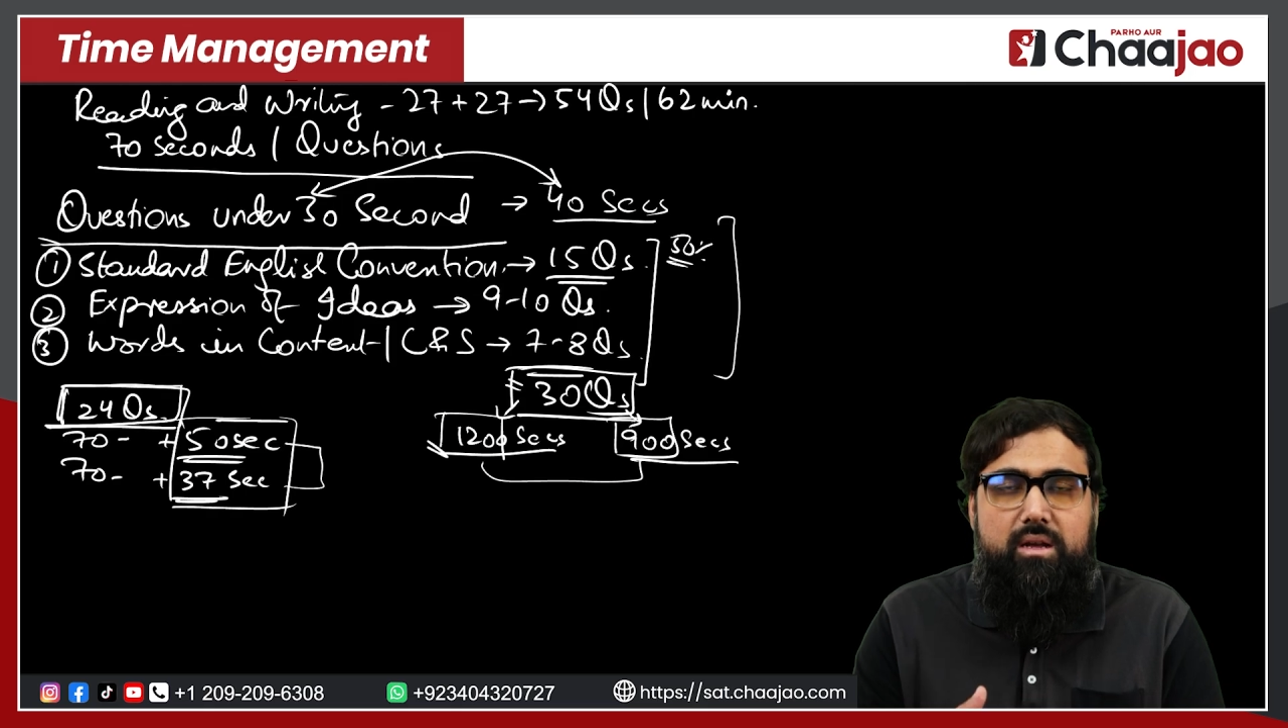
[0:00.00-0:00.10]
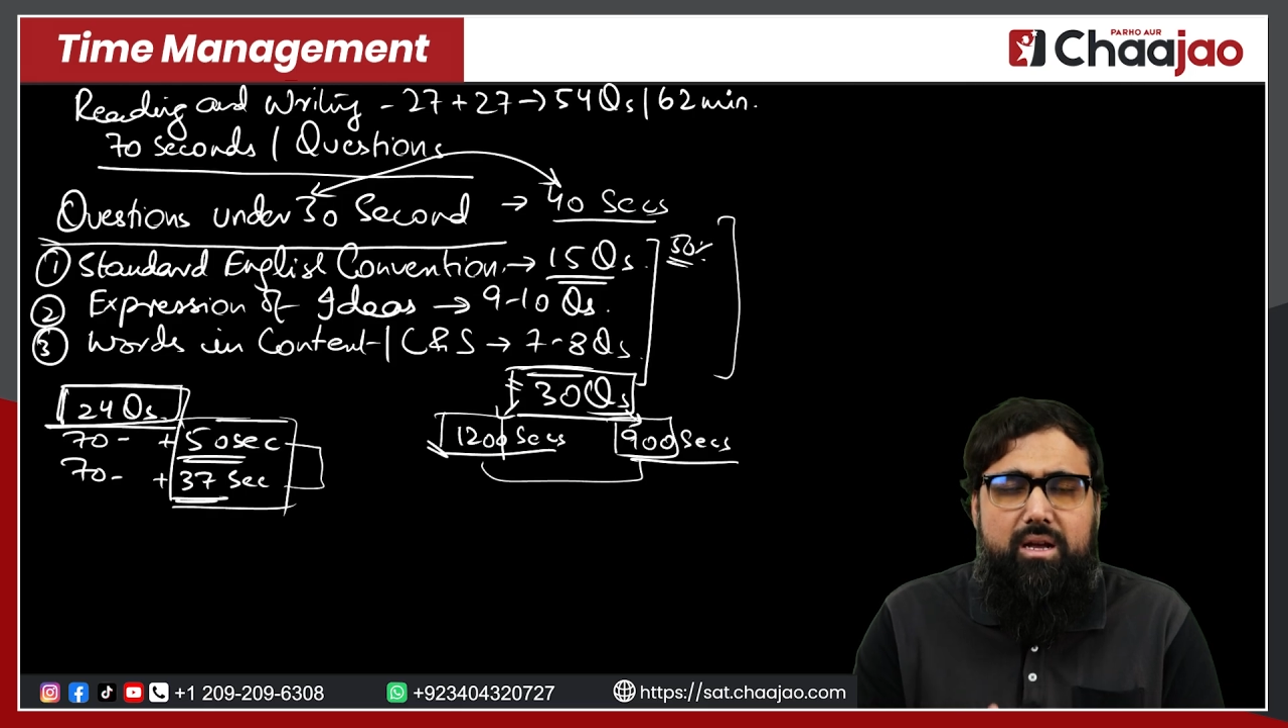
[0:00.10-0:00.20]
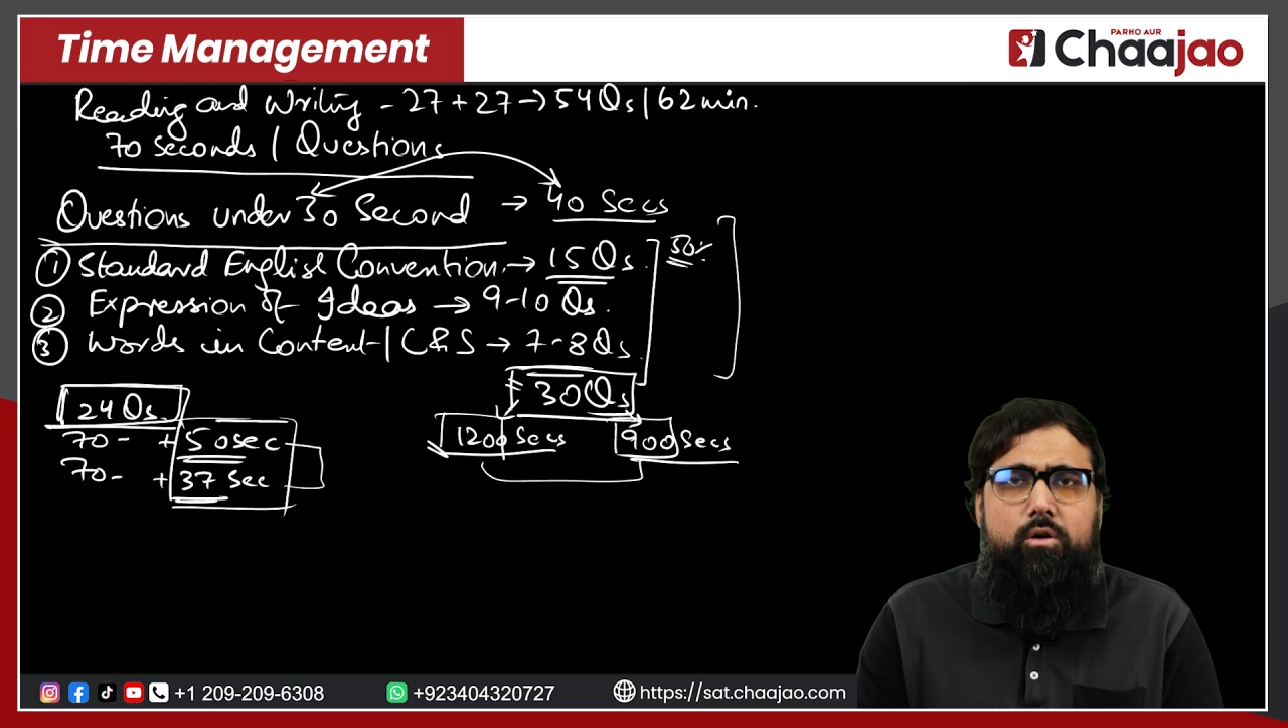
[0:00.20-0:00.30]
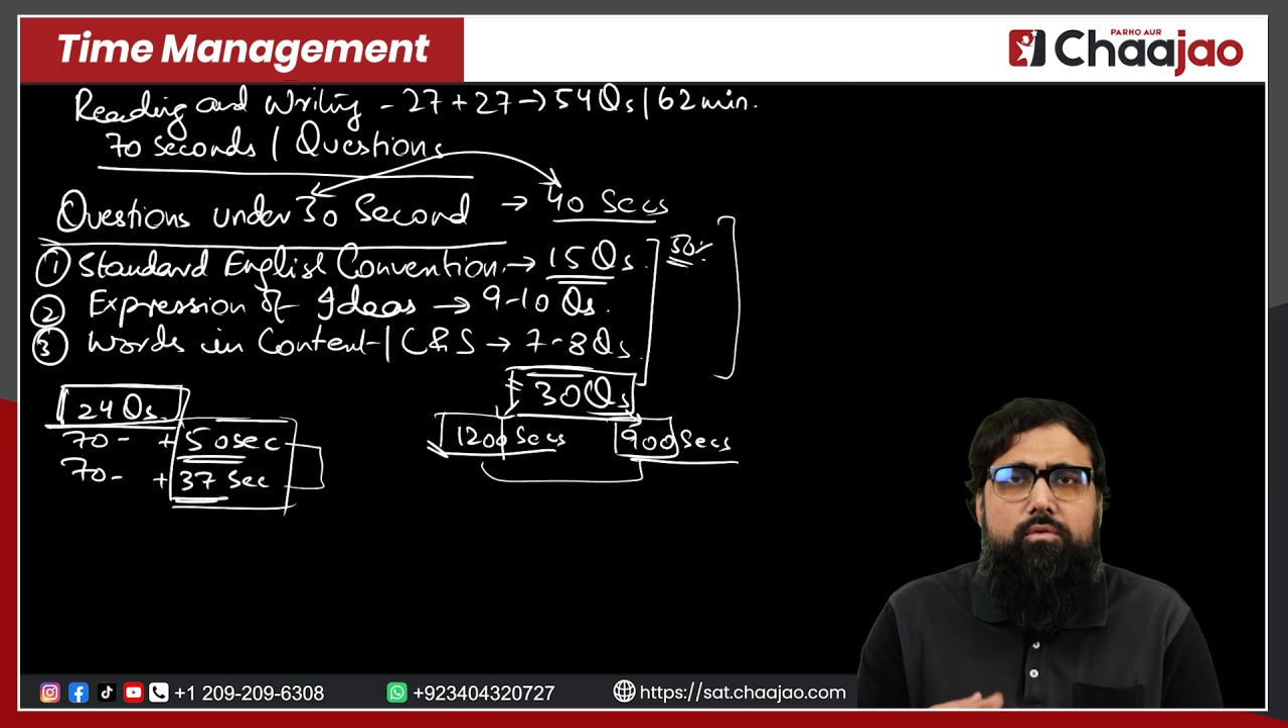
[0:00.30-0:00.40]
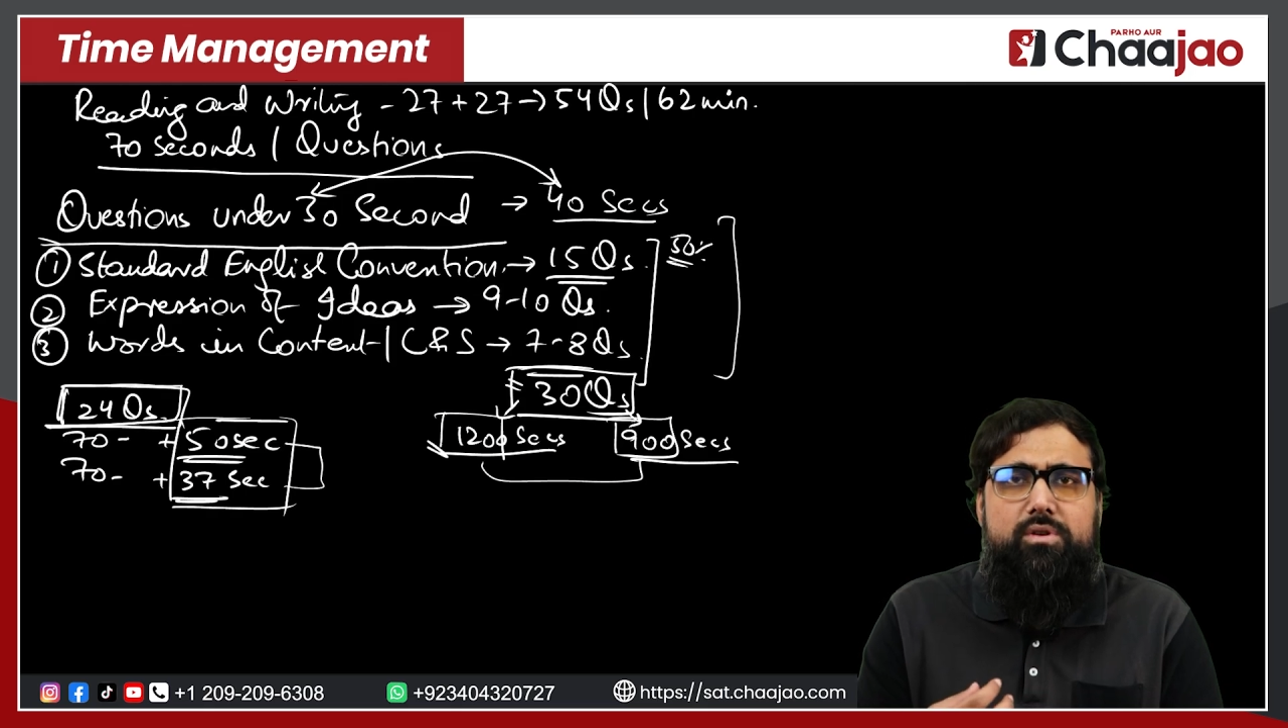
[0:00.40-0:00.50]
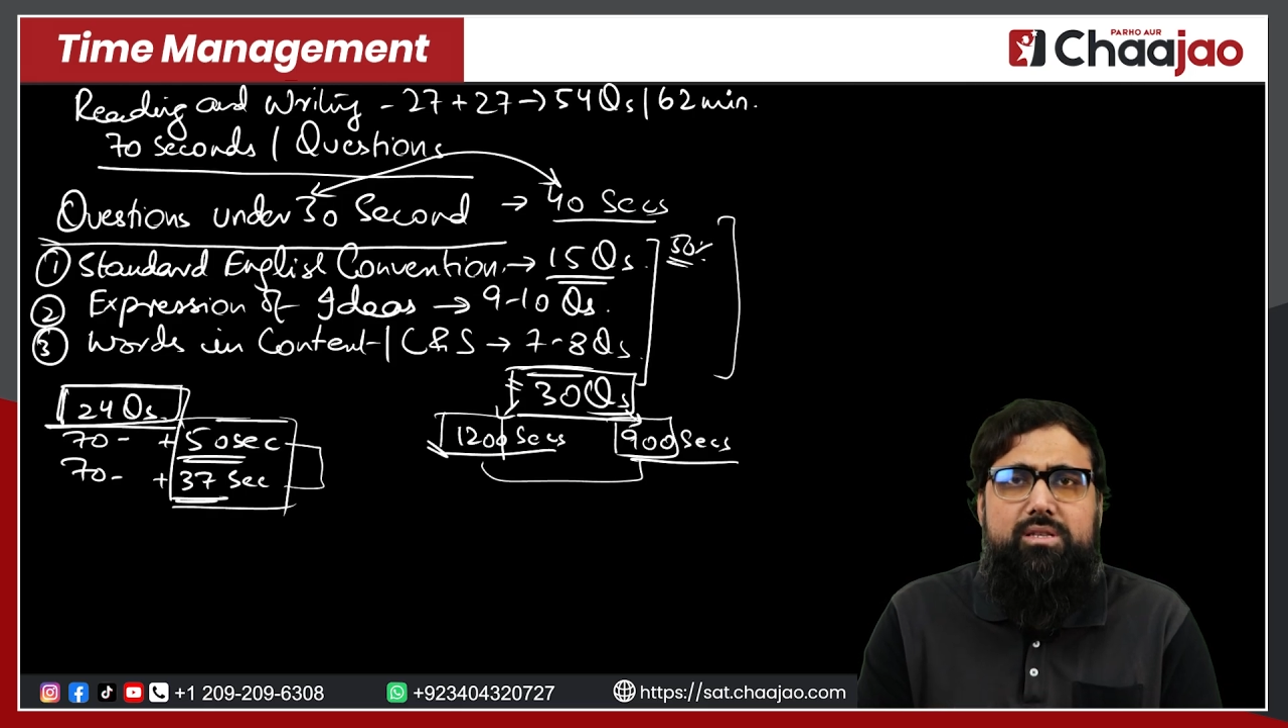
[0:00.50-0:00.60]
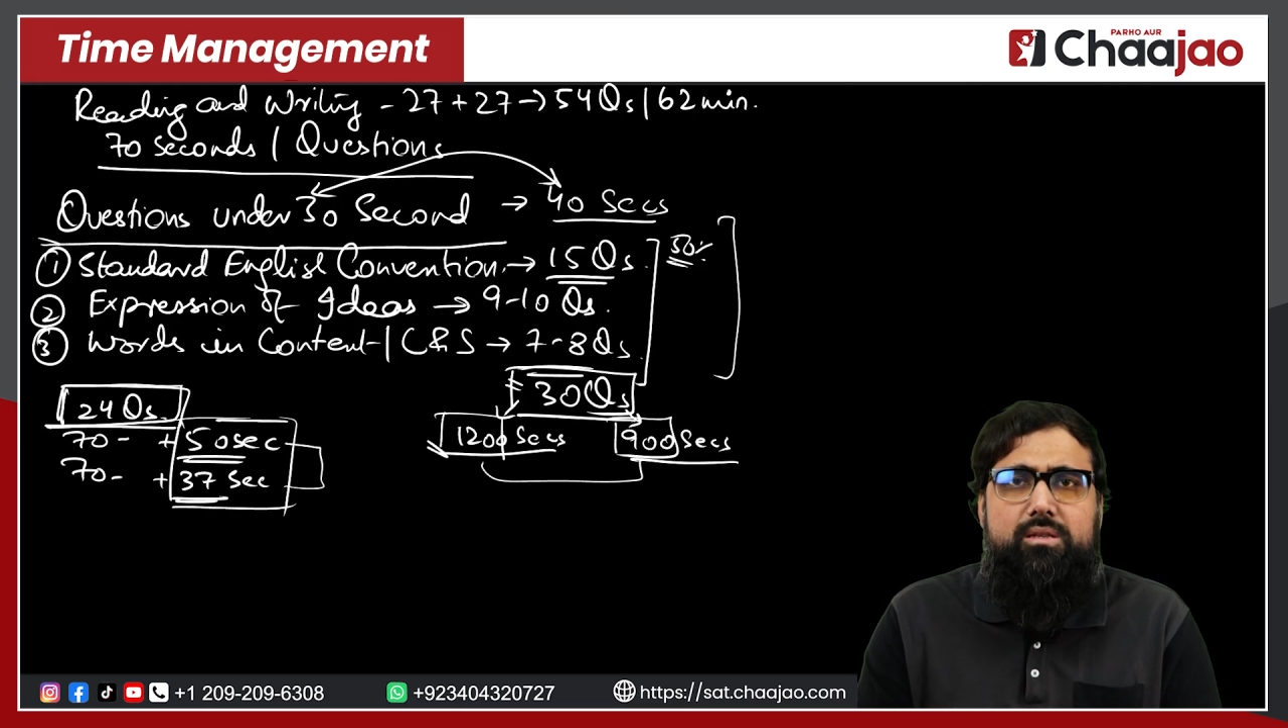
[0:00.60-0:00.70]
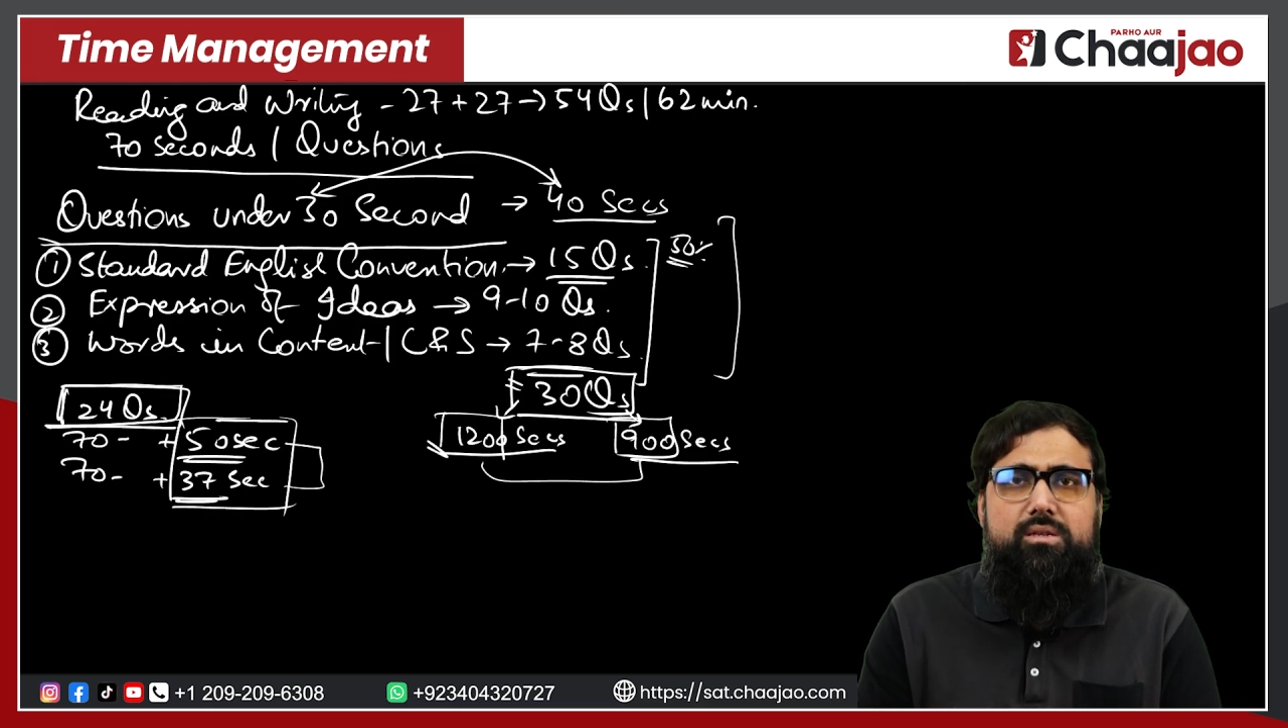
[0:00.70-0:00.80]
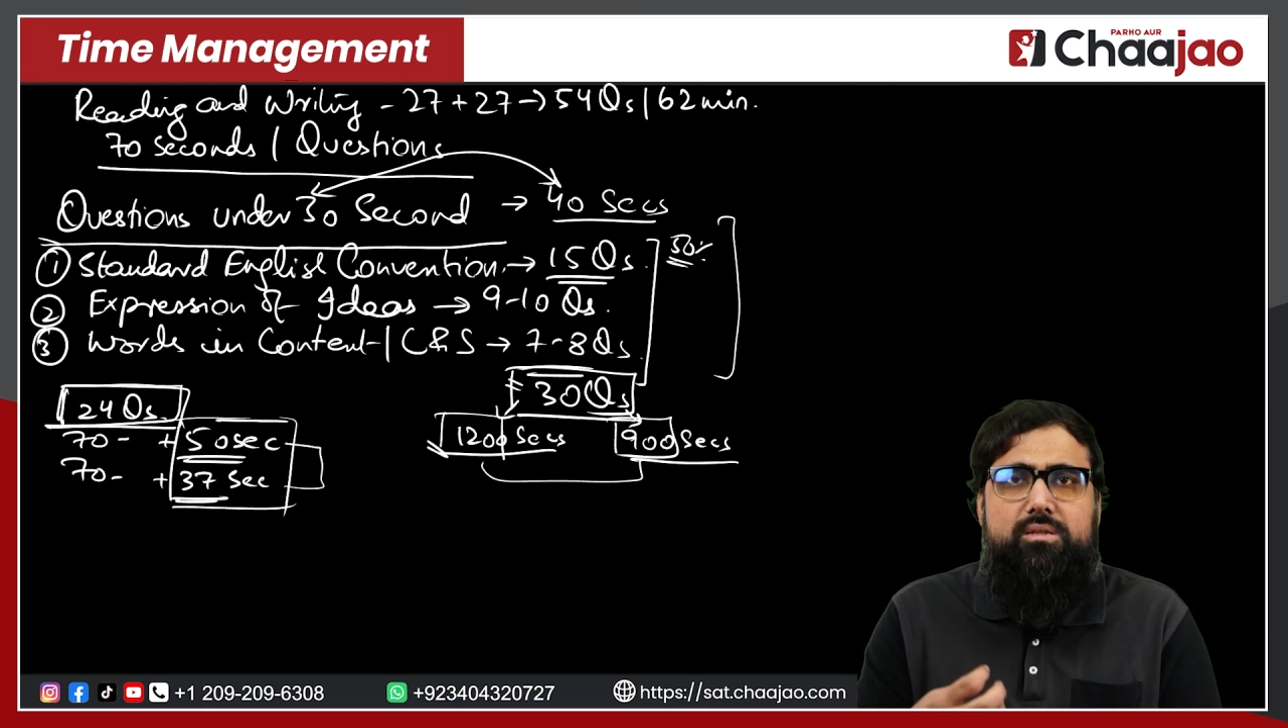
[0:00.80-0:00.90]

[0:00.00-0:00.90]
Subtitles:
And obviously this